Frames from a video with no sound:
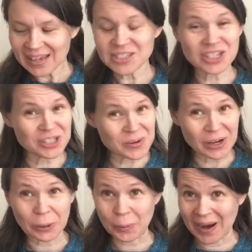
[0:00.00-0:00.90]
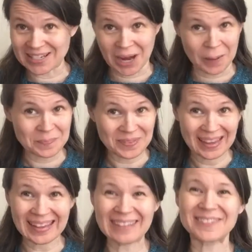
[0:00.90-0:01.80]
And she's doing a great job
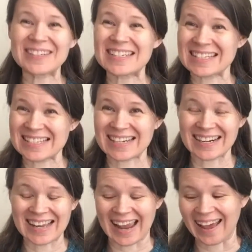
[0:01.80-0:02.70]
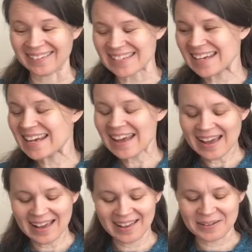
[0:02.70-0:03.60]
for just starting out.
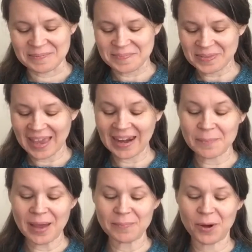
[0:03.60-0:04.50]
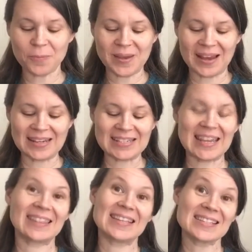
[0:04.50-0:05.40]
And I'm hoping I need to
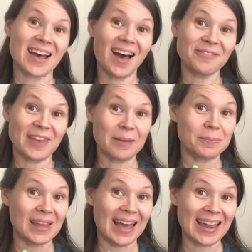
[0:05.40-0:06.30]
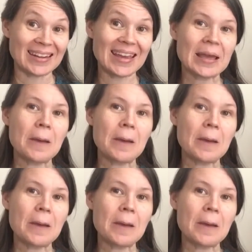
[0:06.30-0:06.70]
get this off and plied.